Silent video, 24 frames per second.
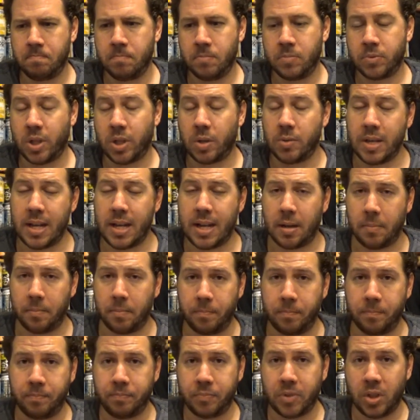So yeah,
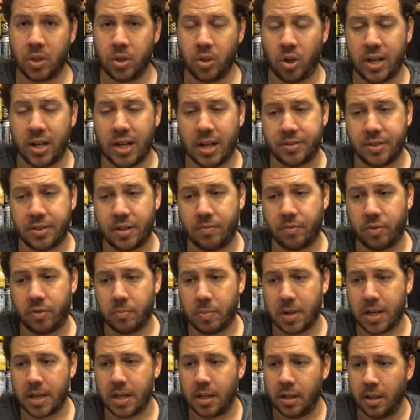9 out of 10 from
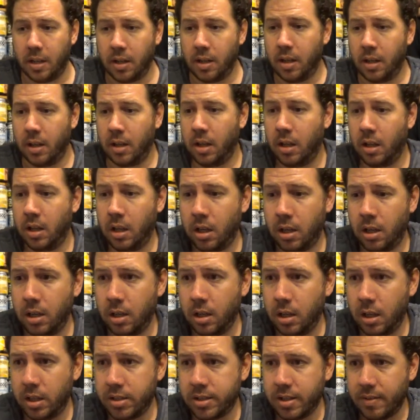me.
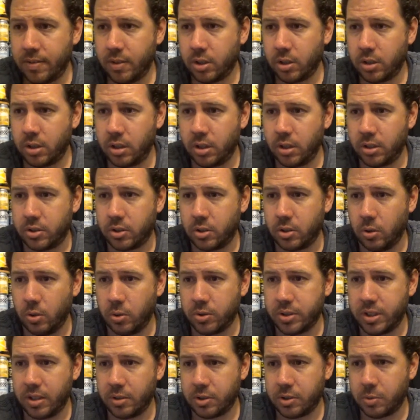Let's have a look at the
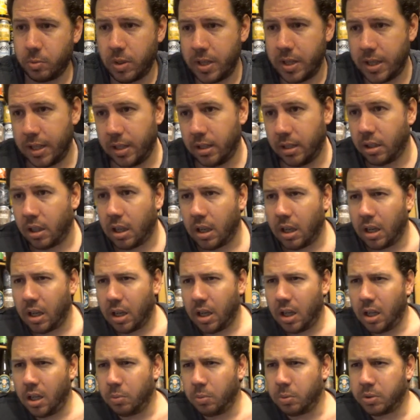scores elsewhere.
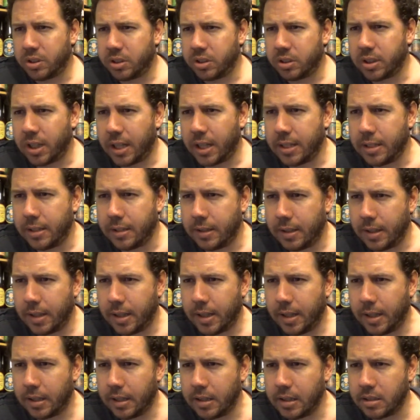What does it say
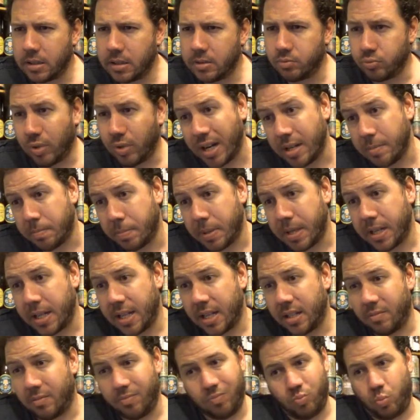there? This is rate
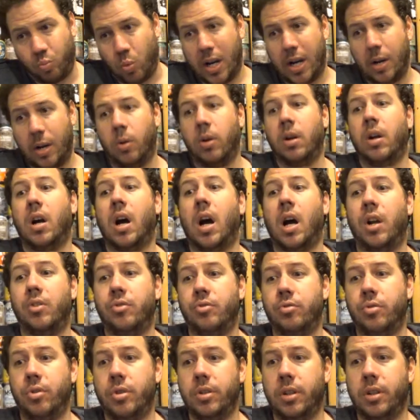beer. Wow,
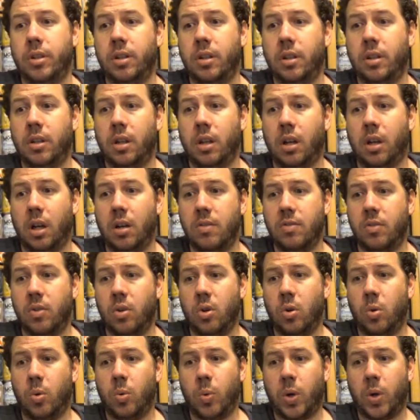100
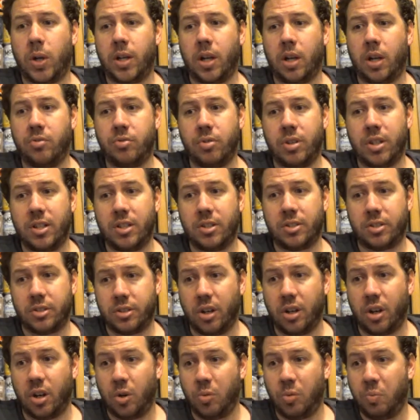overall, 100 in the
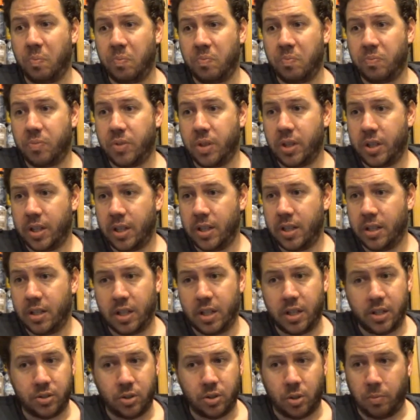style,
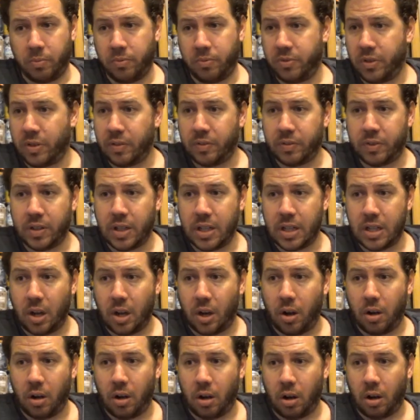in the top 50
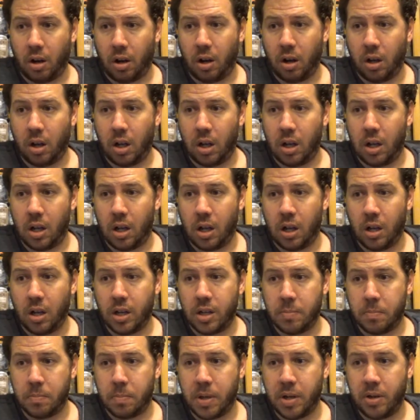
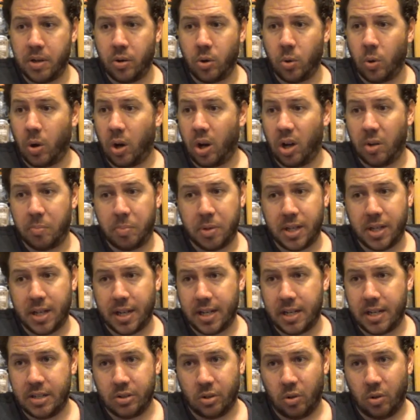Imperial
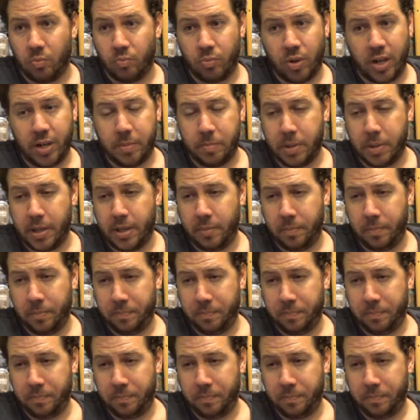IPAs on rate beer.